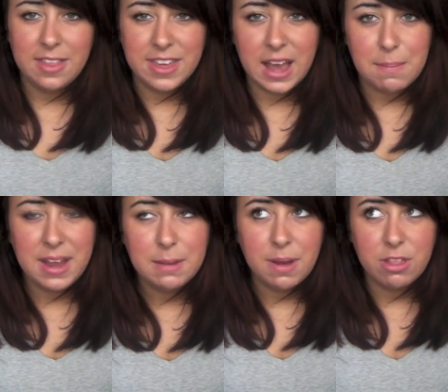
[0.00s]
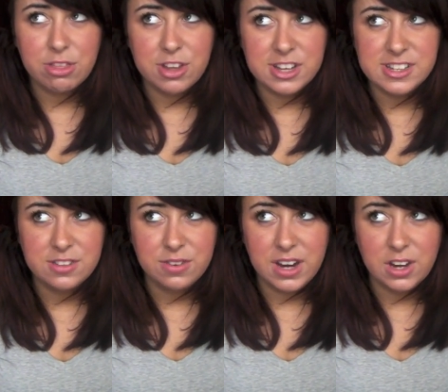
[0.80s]
I think I paid about
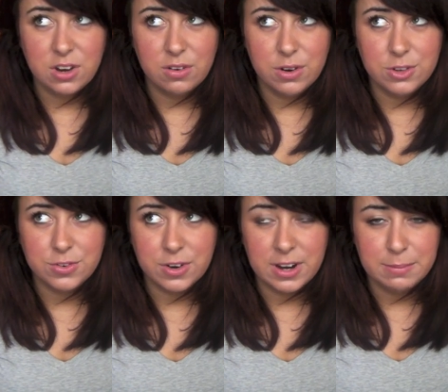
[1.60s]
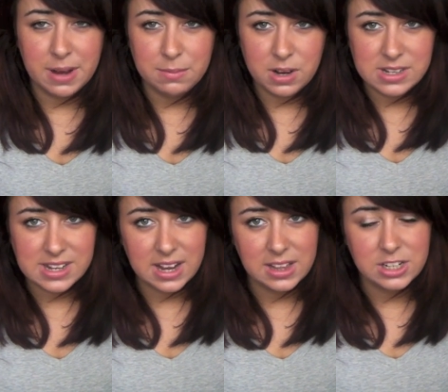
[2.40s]
€33 for it, but I'm not
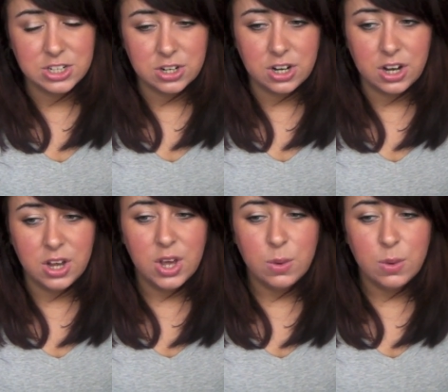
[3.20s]
entirely sure,